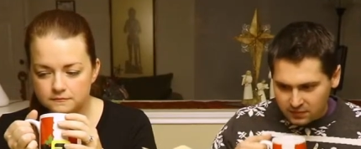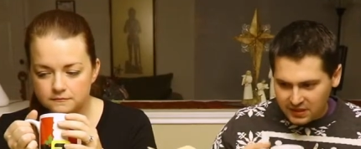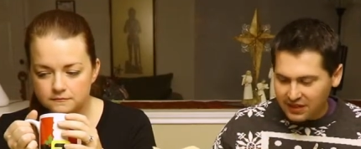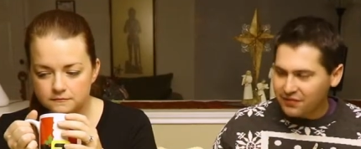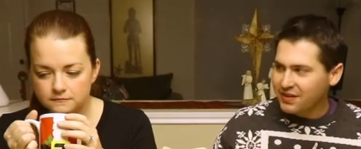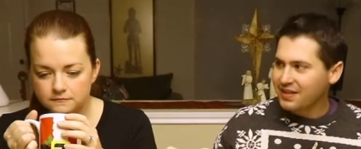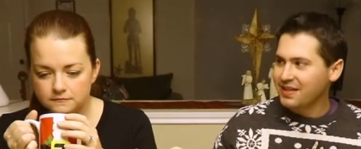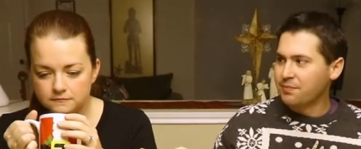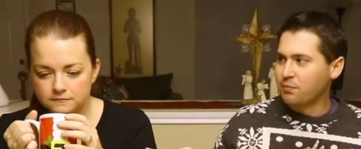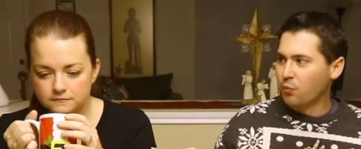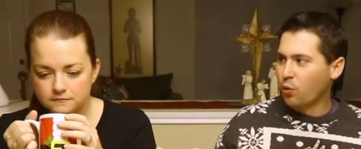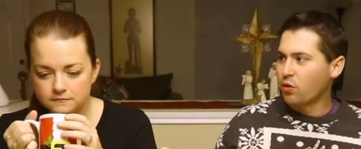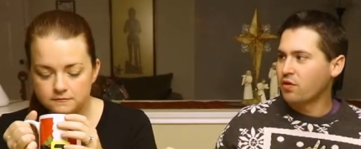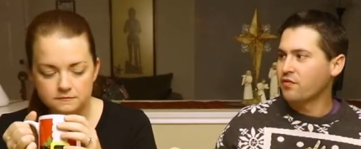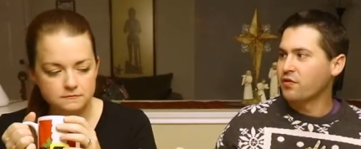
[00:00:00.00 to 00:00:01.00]
Speaker 1: definitely
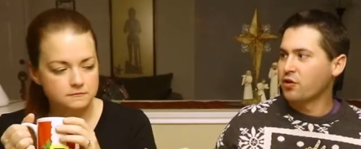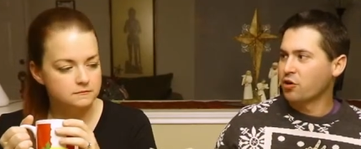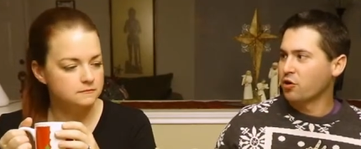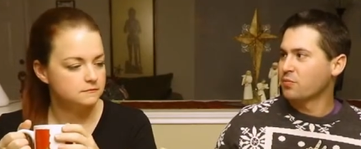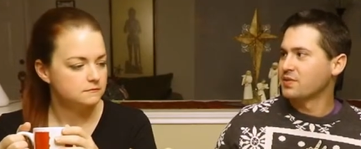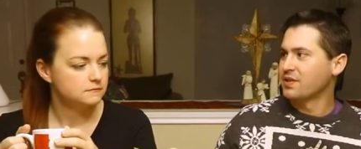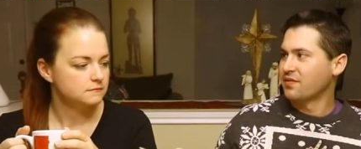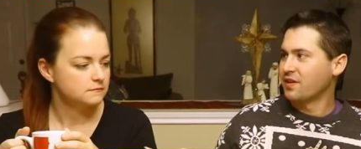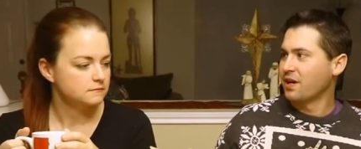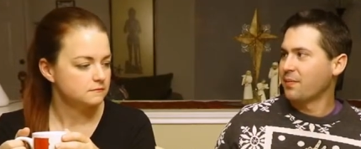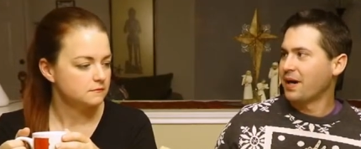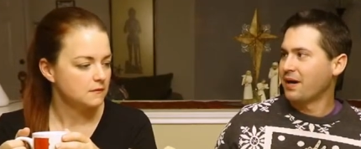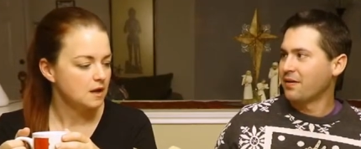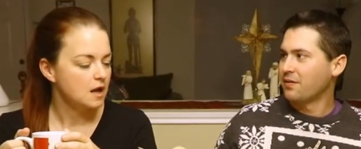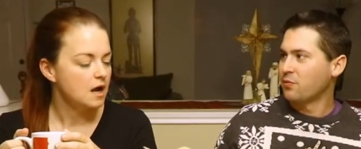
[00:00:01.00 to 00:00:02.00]
more of the herbs have come
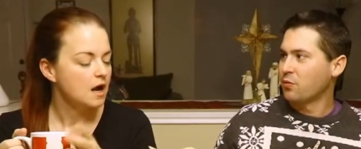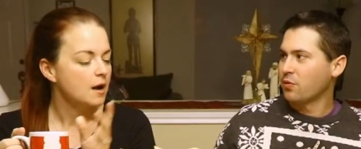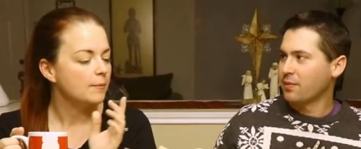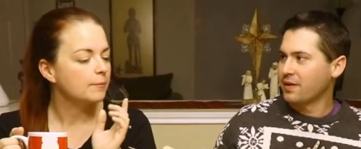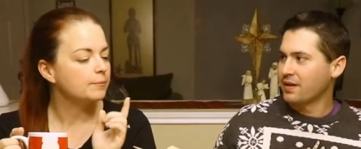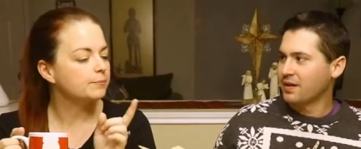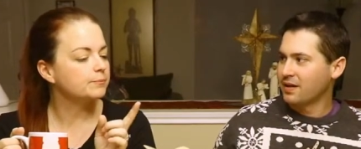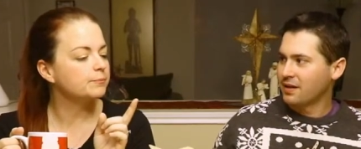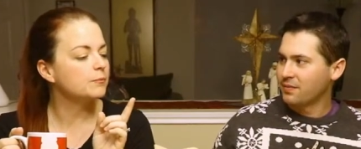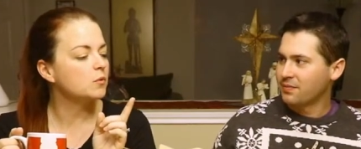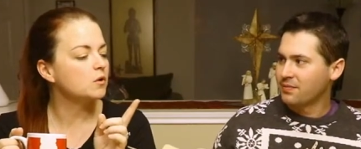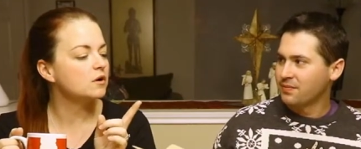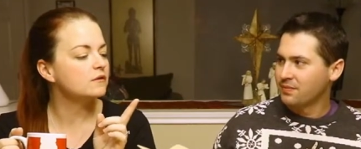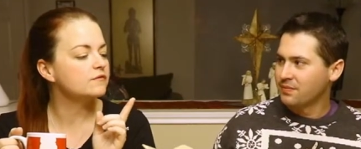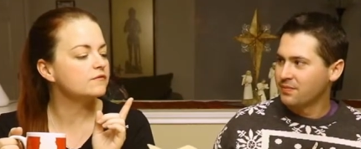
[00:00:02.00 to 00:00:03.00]
out and warming it up.
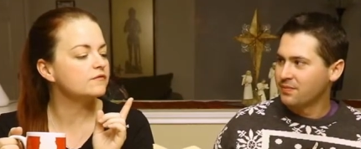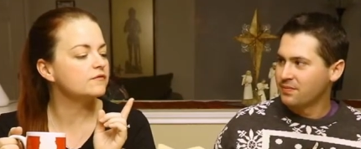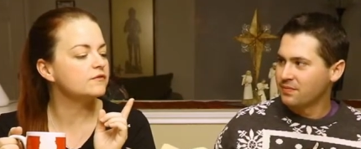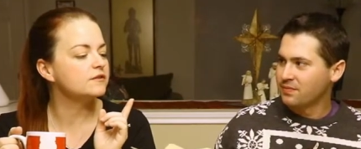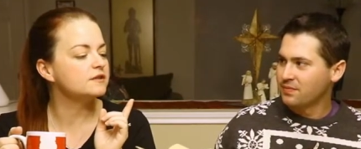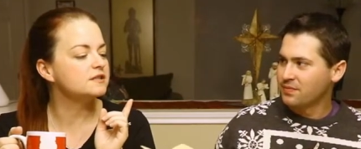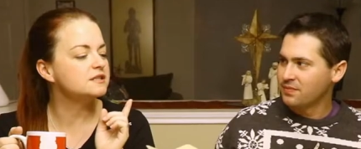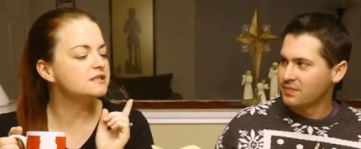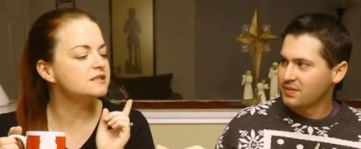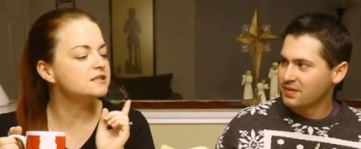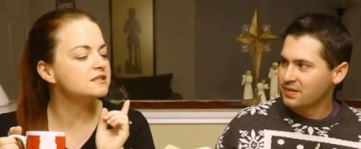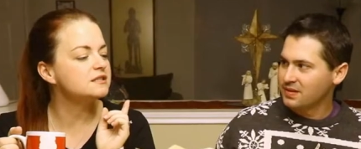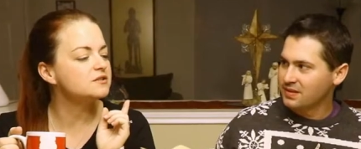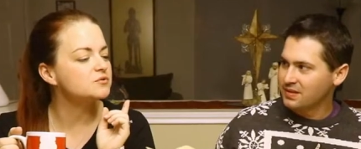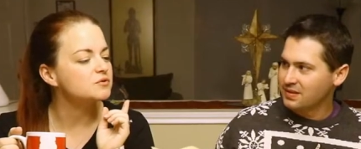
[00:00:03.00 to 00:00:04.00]
Speaker 2: More of the
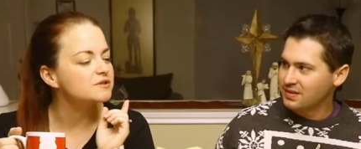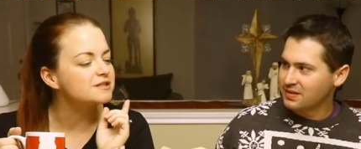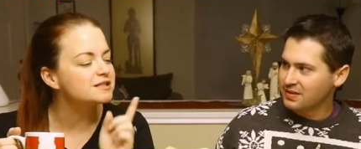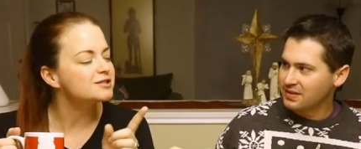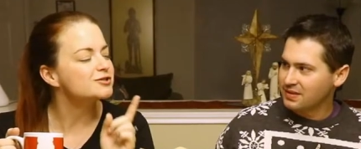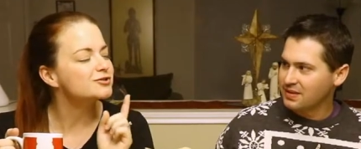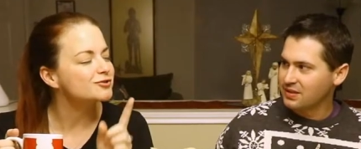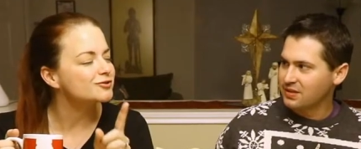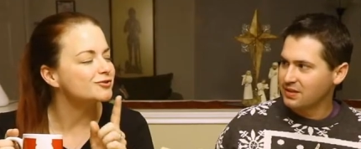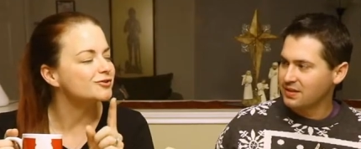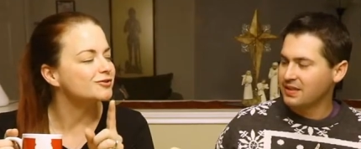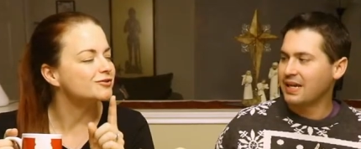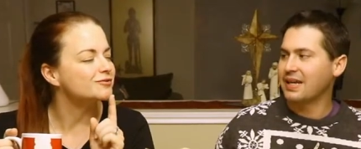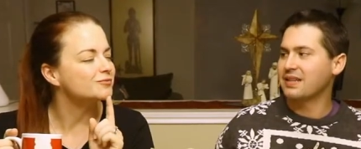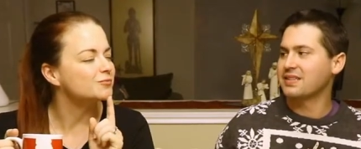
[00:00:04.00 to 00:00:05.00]
traditional.
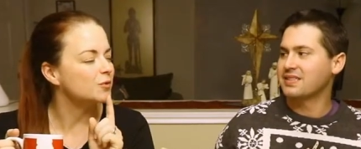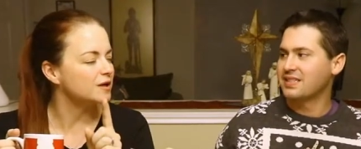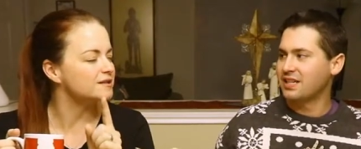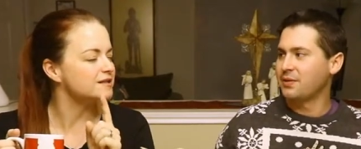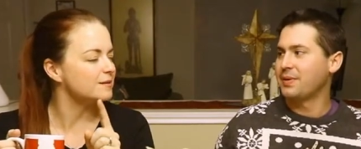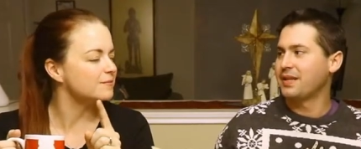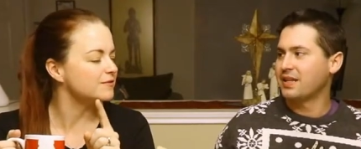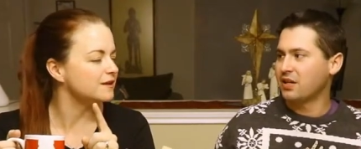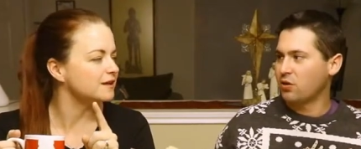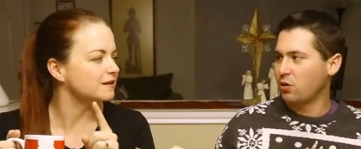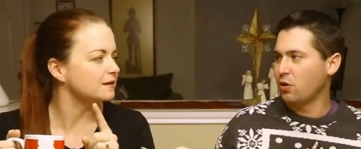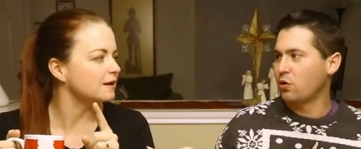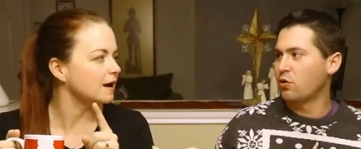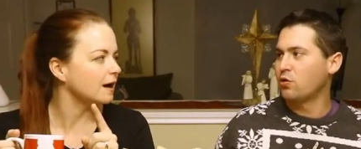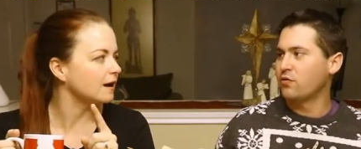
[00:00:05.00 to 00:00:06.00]
Yeah, the cinnamon, the
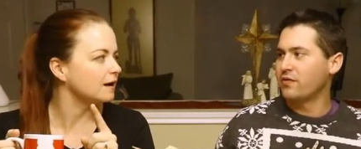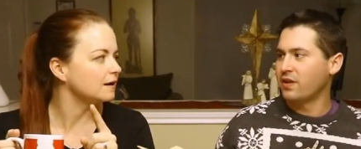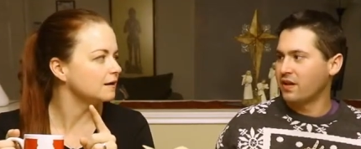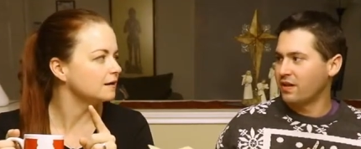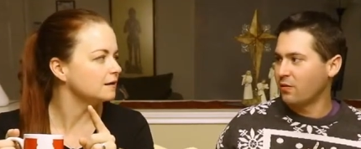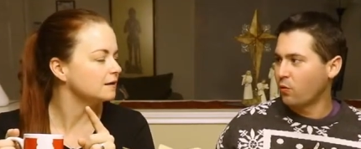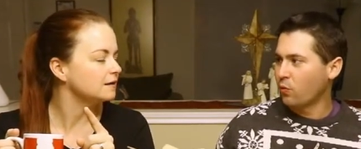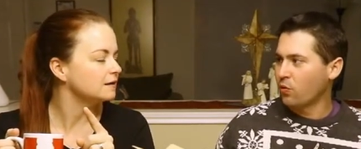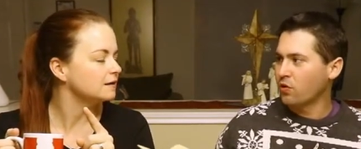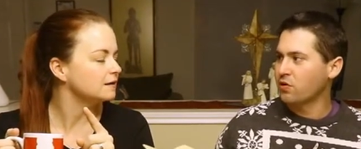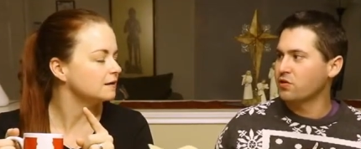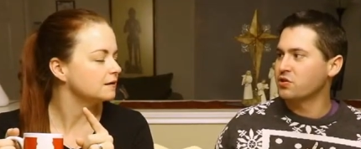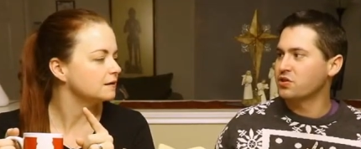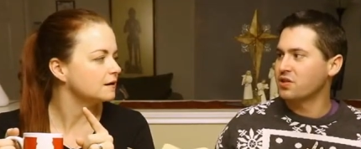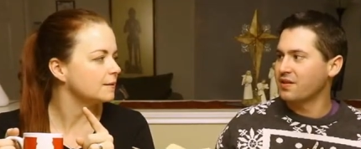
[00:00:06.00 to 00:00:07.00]
clove, yeah.
Speaker 1: the
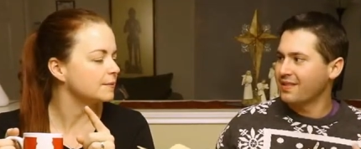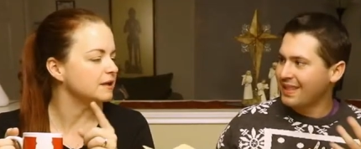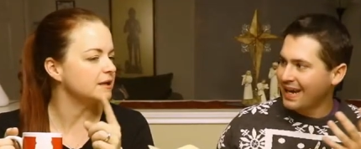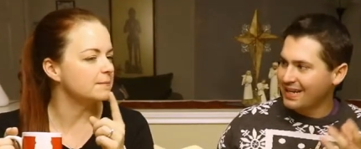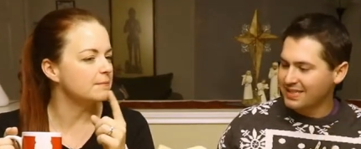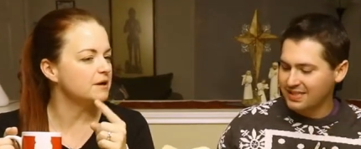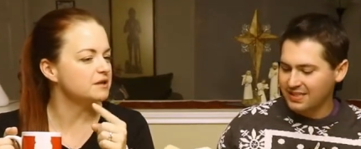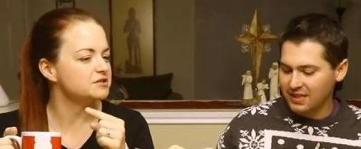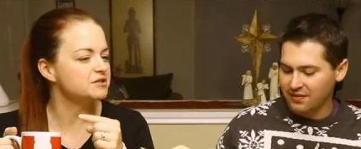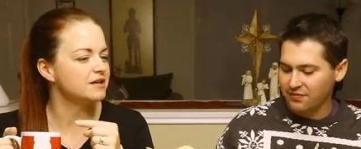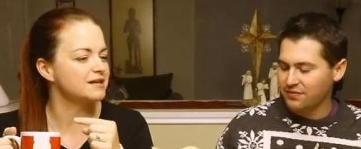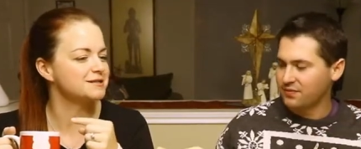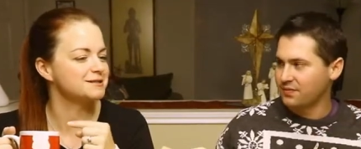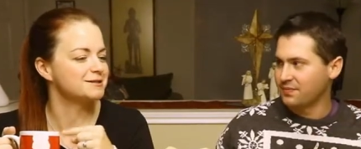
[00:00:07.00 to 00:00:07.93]
orange, that much stuff. Much less